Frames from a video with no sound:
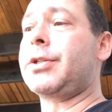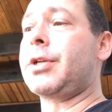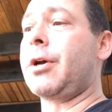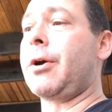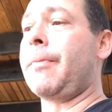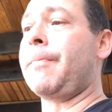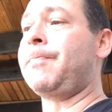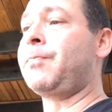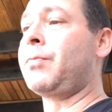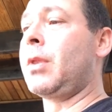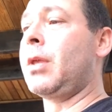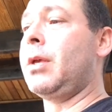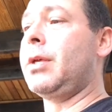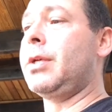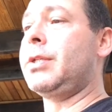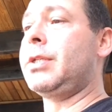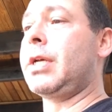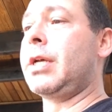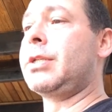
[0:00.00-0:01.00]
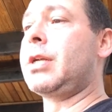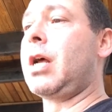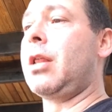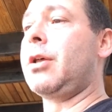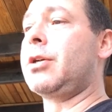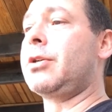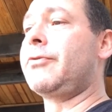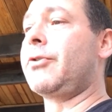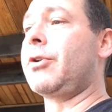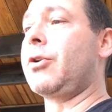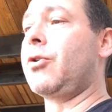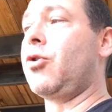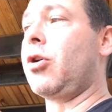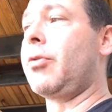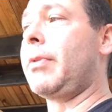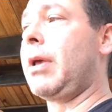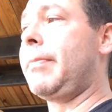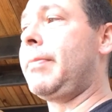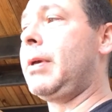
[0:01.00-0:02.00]
So six dollars for a
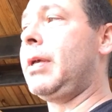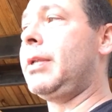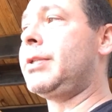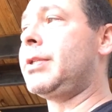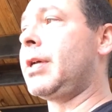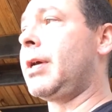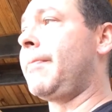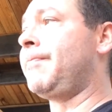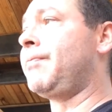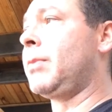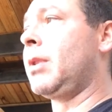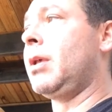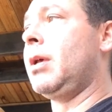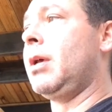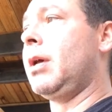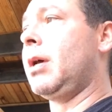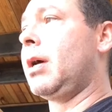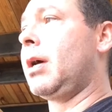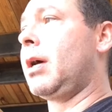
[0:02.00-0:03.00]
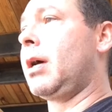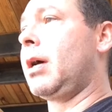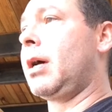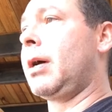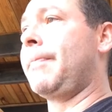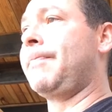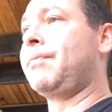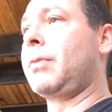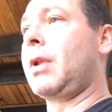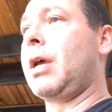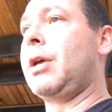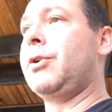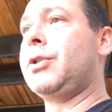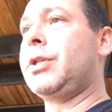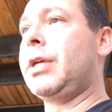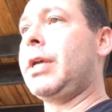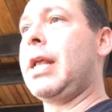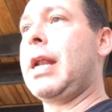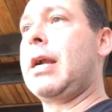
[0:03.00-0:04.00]
gourmet pizza. Um, I
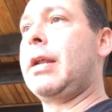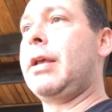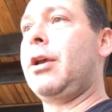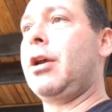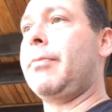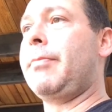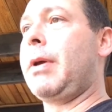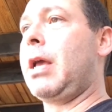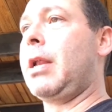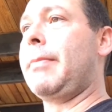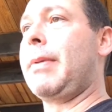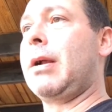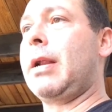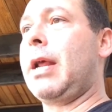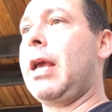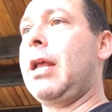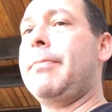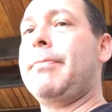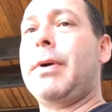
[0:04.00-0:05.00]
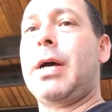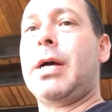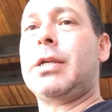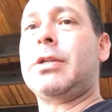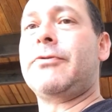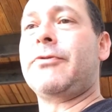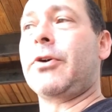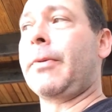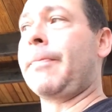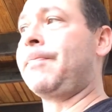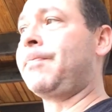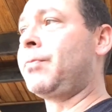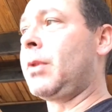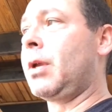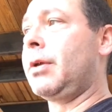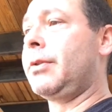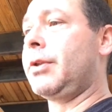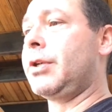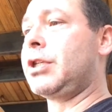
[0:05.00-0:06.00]
usually get out of here paying about eight bucks for
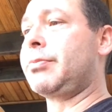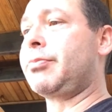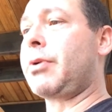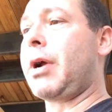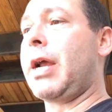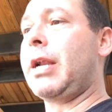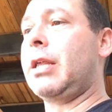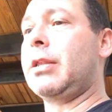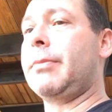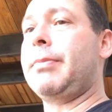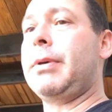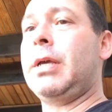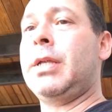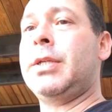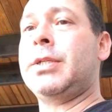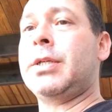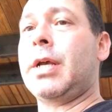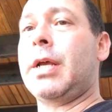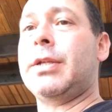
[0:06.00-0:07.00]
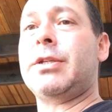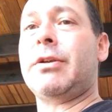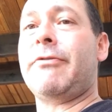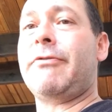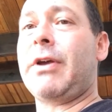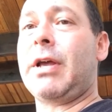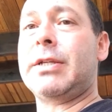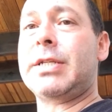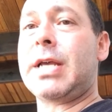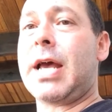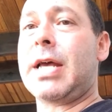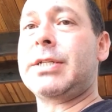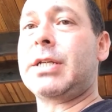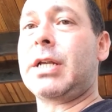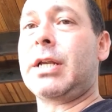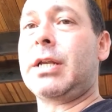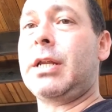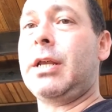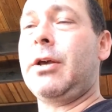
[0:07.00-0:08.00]
the Sprite and the pizza. It's a
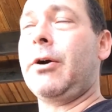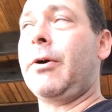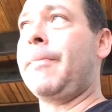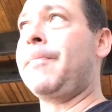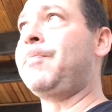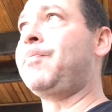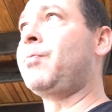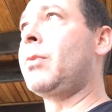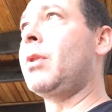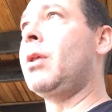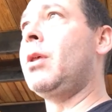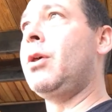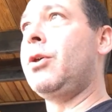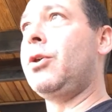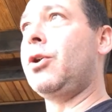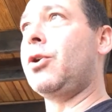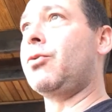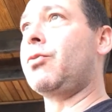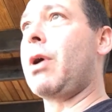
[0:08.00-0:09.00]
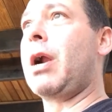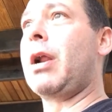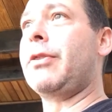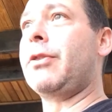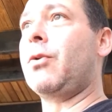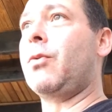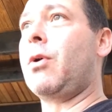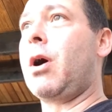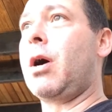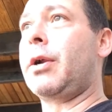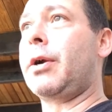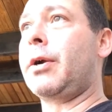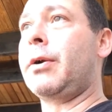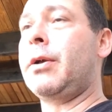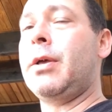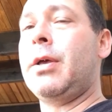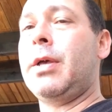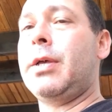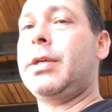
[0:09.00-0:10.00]
fantastic deal. You're right on the
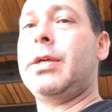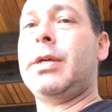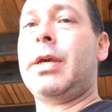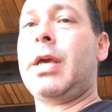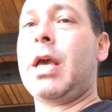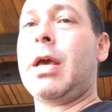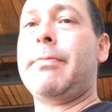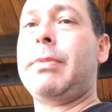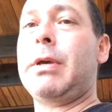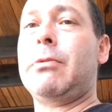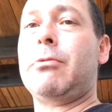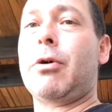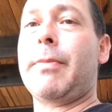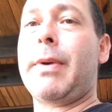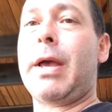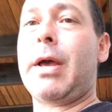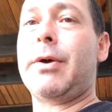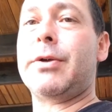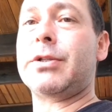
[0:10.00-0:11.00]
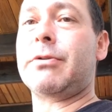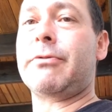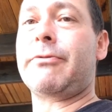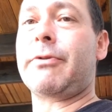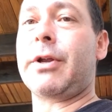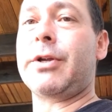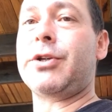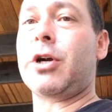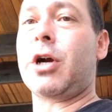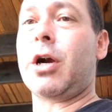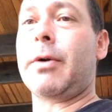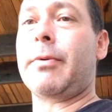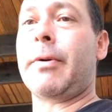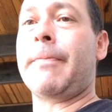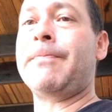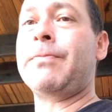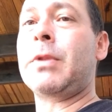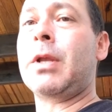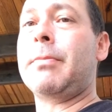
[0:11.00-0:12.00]
water. You can't beat Romeo's in French Harbor.